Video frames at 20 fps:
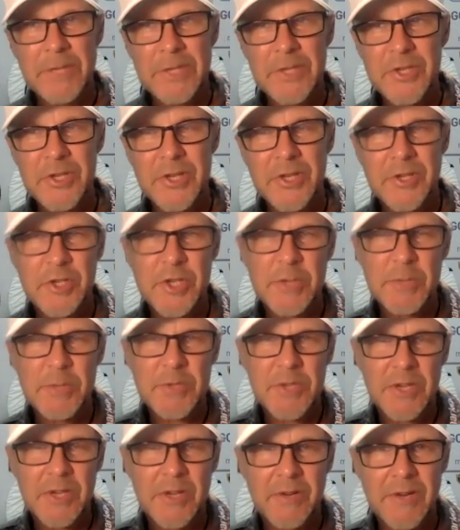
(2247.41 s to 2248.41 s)

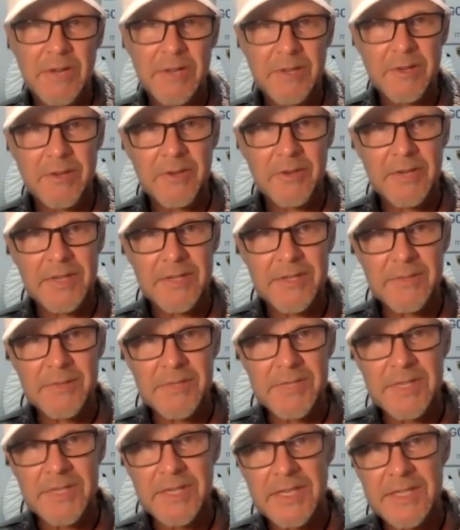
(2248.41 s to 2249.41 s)
shot around the greens.
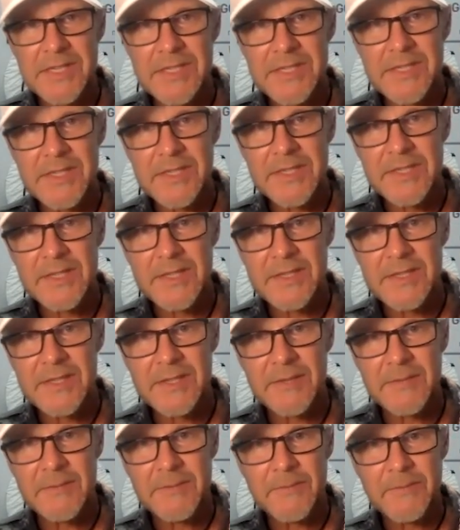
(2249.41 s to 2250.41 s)
What's the key to success
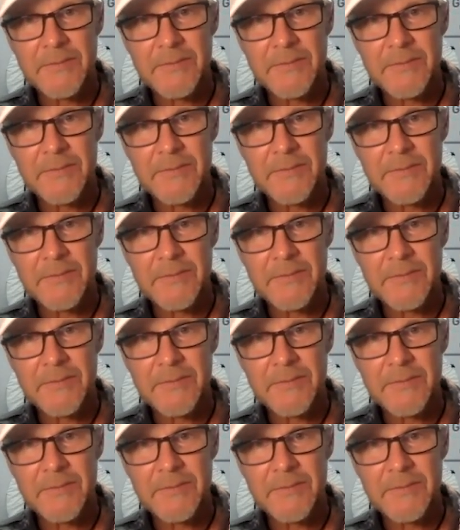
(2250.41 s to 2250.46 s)
there?